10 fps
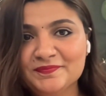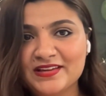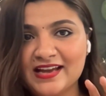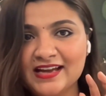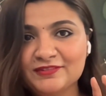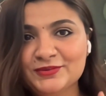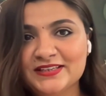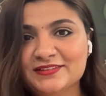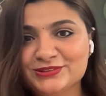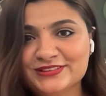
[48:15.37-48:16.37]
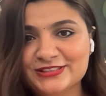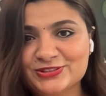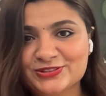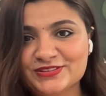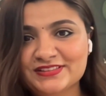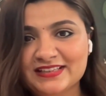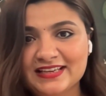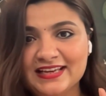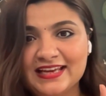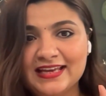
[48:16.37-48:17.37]
I have to take a decision,
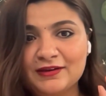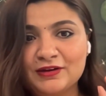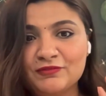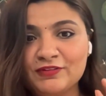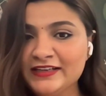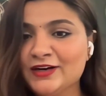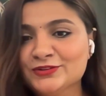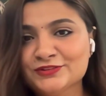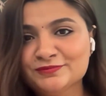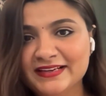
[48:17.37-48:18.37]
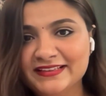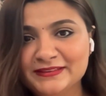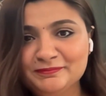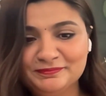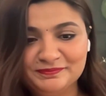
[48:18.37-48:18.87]
very out of my league,